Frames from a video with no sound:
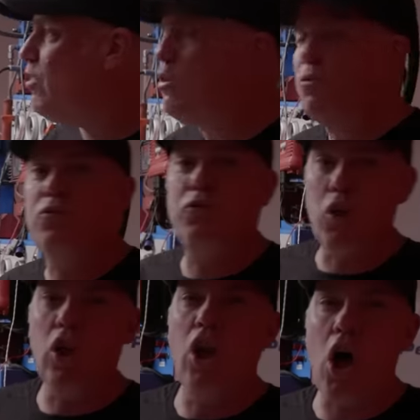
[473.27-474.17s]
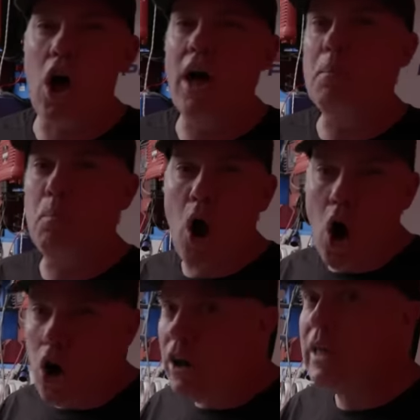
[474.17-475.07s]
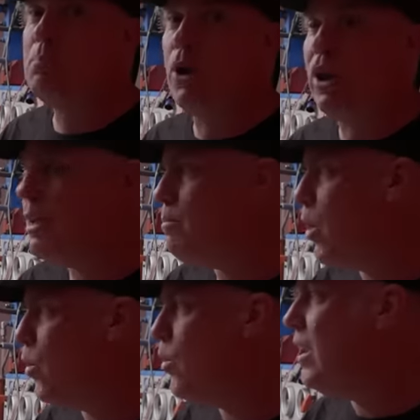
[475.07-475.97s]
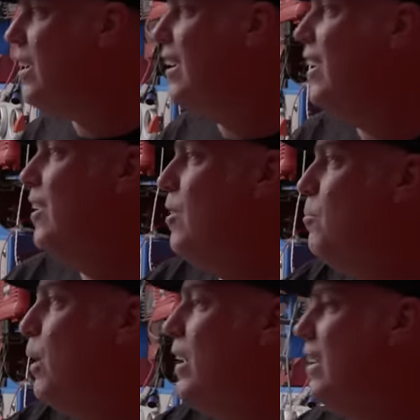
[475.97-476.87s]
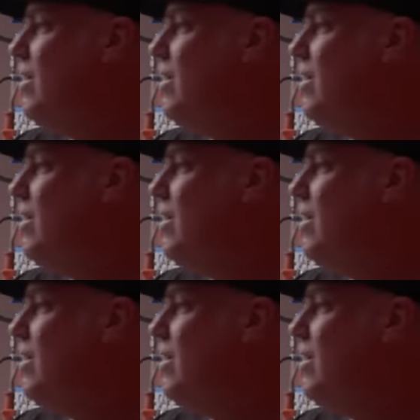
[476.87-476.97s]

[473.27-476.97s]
isn't full on party pulley mode, but